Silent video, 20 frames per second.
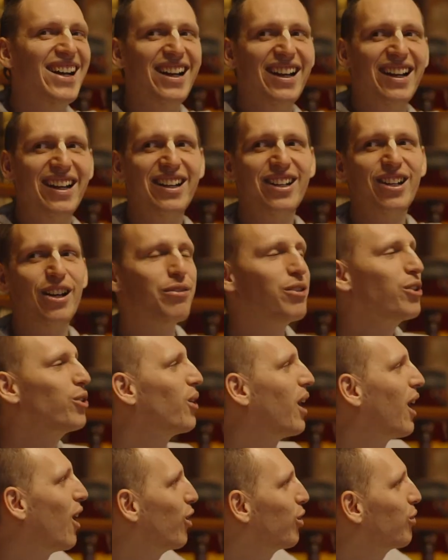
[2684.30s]
You know, if you do
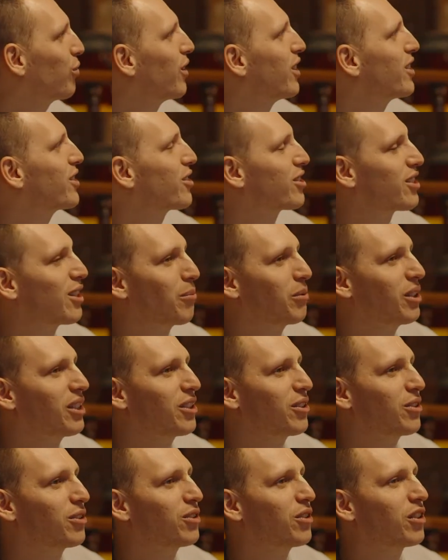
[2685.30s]
outfits or something,
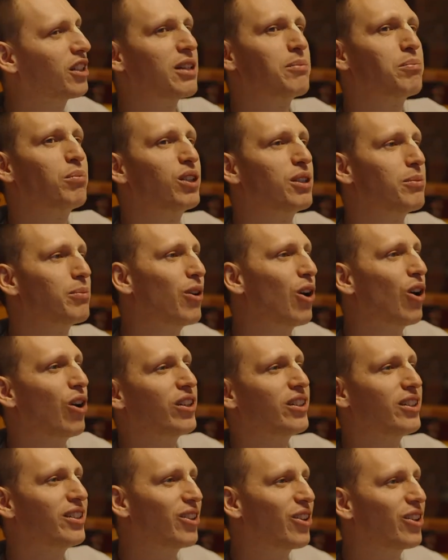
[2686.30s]
you can put them on
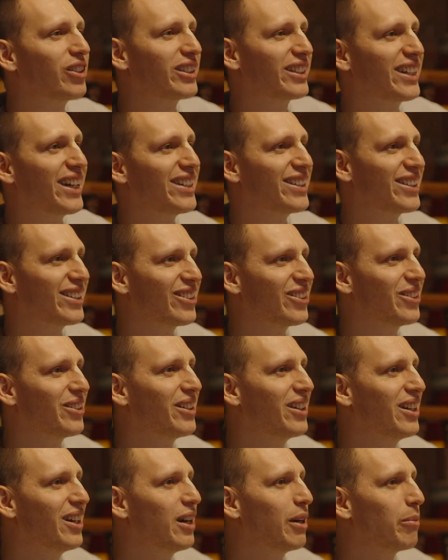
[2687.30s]
and on again, you know.
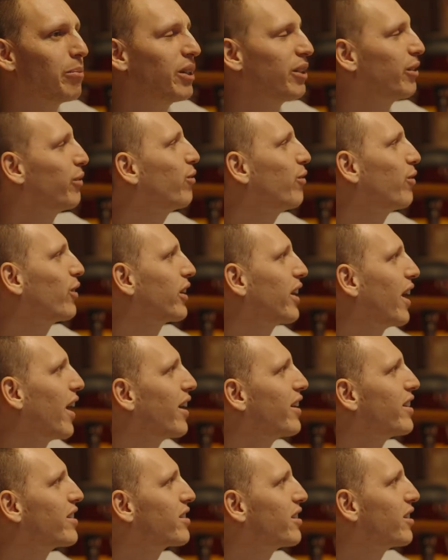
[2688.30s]
But if
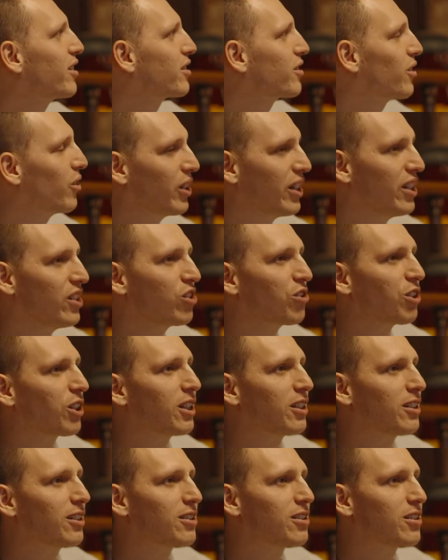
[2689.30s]
garlands, they're so
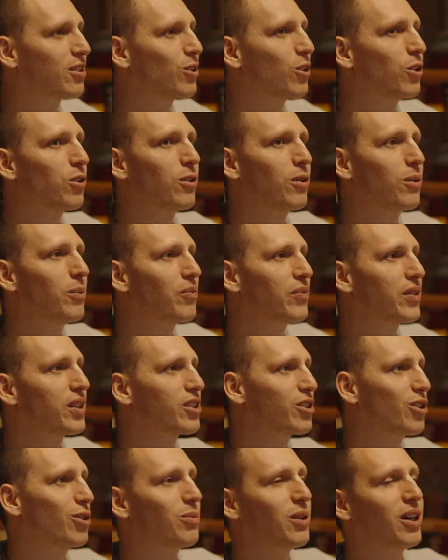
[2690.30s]
intricate and so
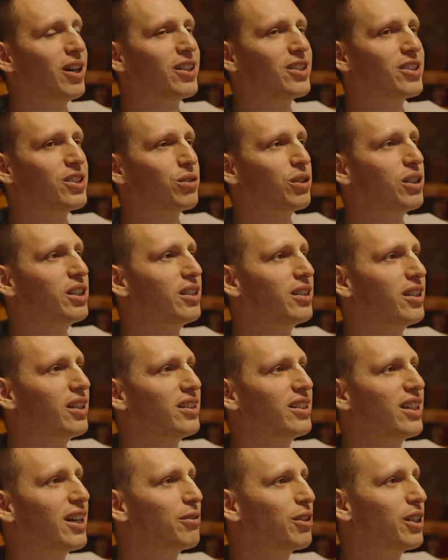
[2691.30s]
much
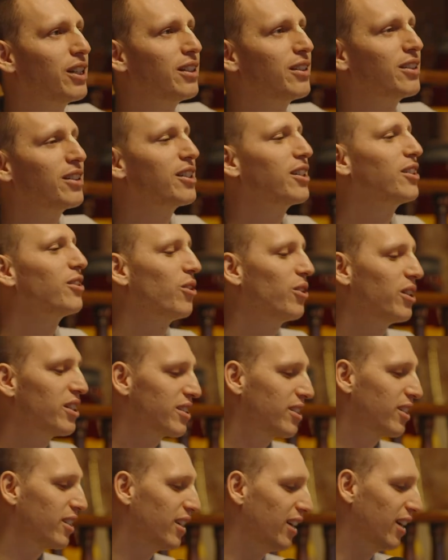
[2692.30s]
endeavor, you know, as
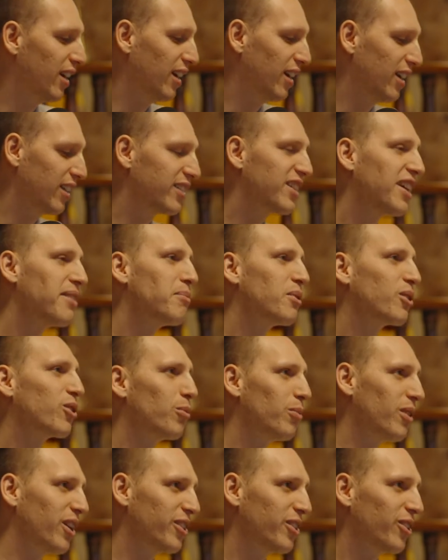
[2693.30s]
a temple
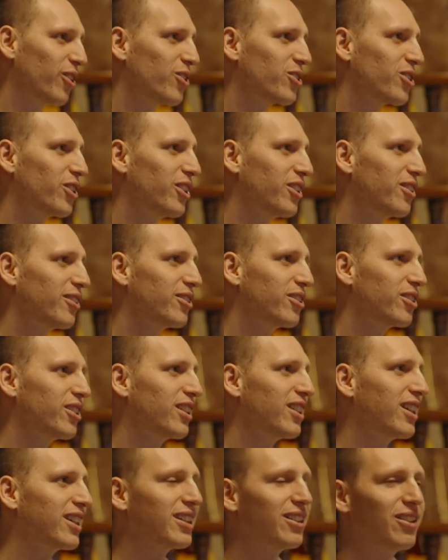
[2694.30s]
commander also, you know, you think
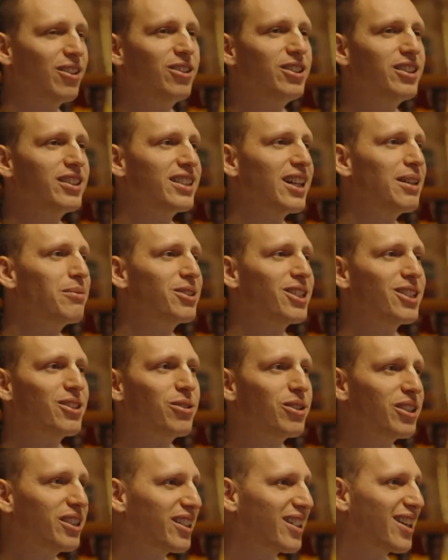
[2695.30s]
like all the time just
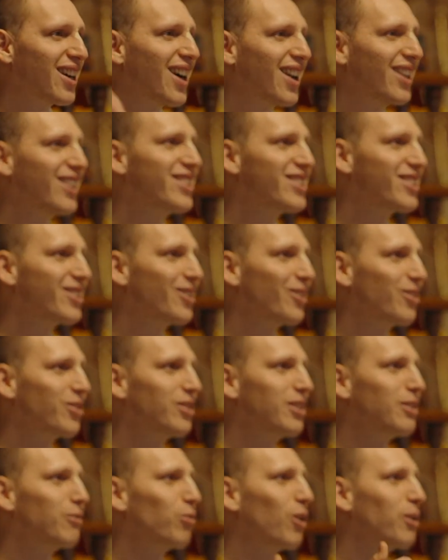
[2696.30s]
doing the garlands, you know,
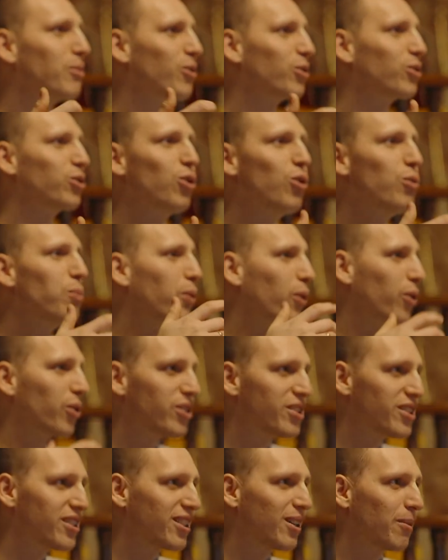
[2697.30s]
need one or two
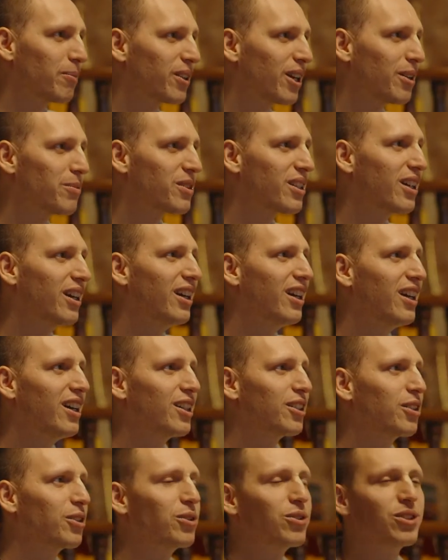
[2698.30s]
persons sometimes
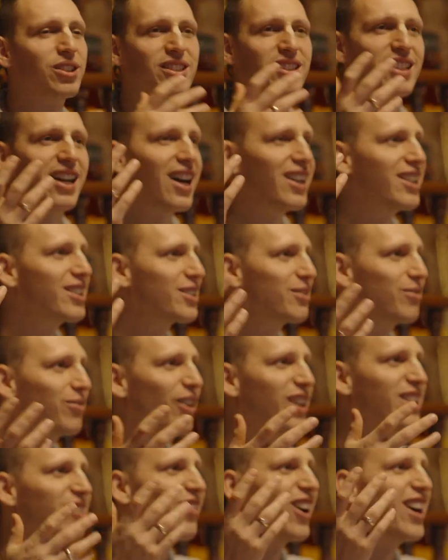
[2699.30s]
to do those garlands.
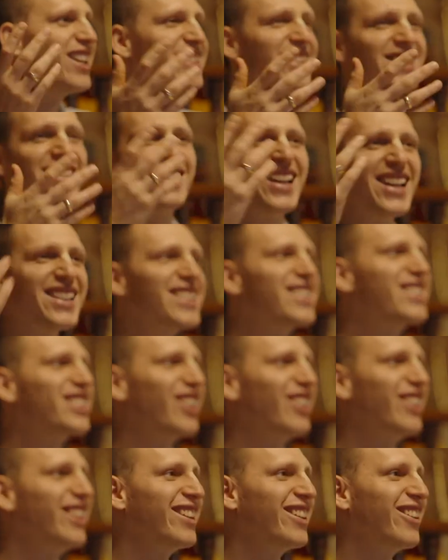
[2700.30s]
Why is it
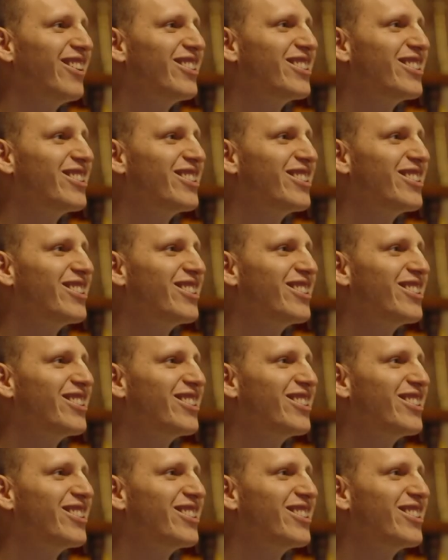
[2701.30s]
necessary, you know?